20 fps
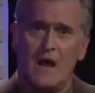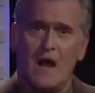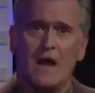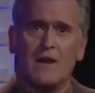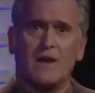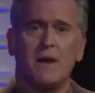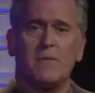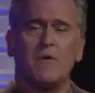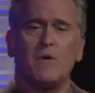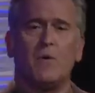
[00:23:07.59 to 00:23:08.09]
Our
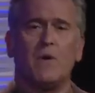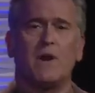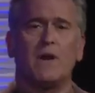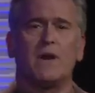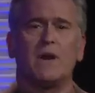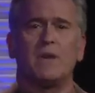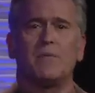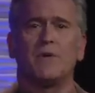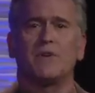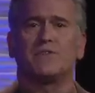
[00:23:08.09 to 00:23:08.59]
number one
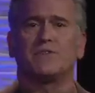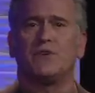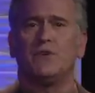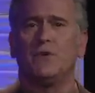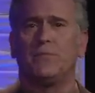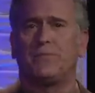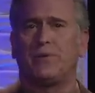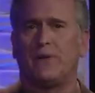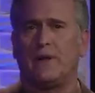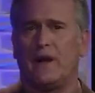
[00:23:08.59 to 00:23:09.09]
and number
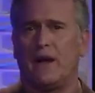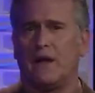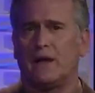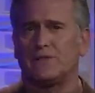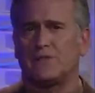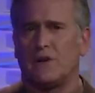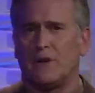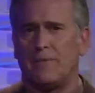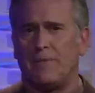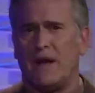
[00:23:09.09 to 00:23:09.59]
two
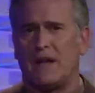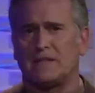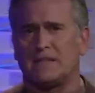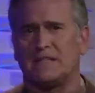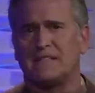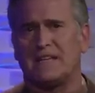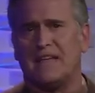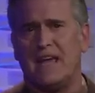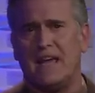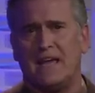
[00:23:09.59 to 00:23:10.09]
players are about to
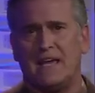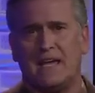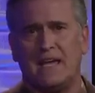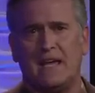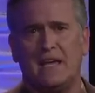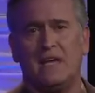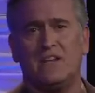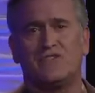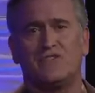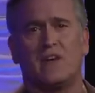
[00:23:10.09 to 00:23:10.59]
take
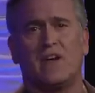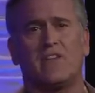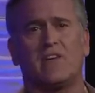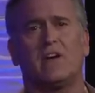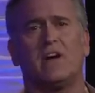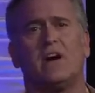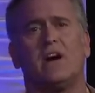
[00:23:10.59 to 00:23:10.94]
each other